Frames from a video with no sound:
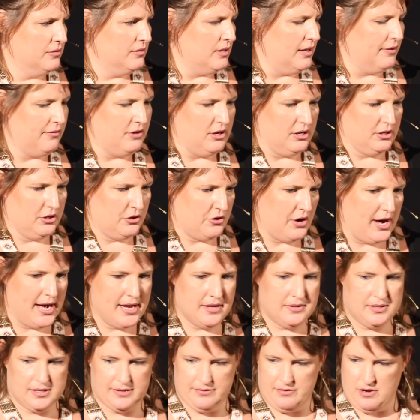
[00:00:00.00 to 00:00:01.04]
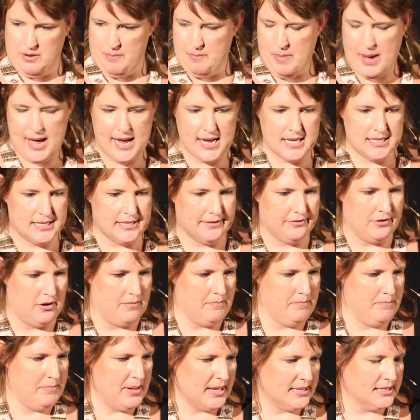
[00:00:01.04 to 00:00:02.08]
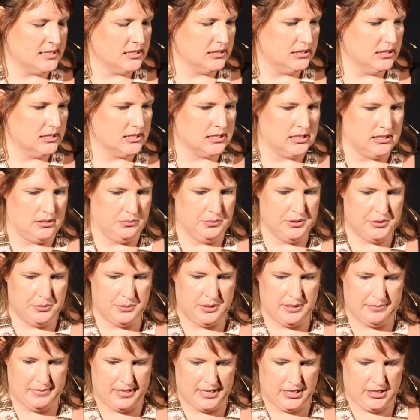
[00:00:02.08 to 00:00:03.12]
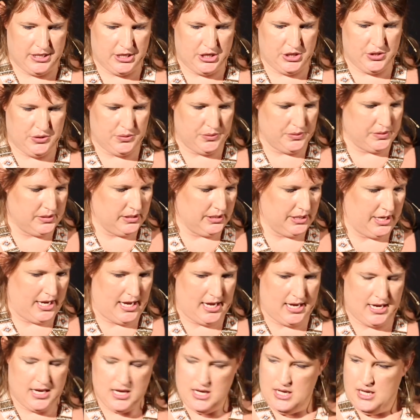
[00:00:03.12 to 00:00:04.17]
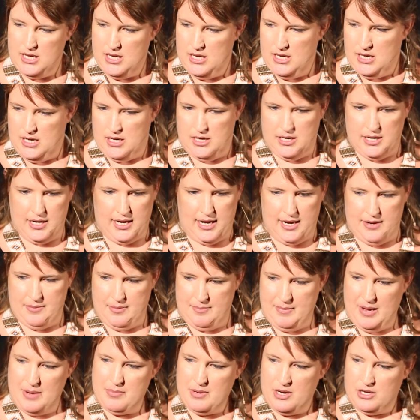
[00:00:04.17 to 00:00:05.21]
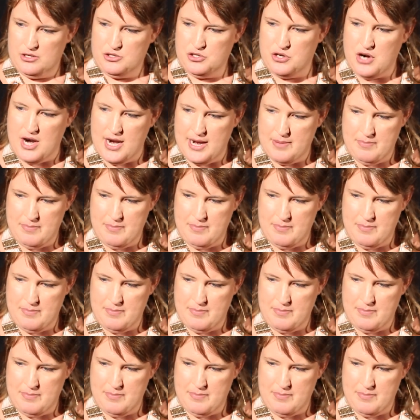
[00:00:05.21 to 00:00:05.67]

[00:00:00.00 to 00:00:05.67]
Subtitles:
I've got crayons, I've got paints, I've got pencils, which one am I going to use? Okay, maybe I'll try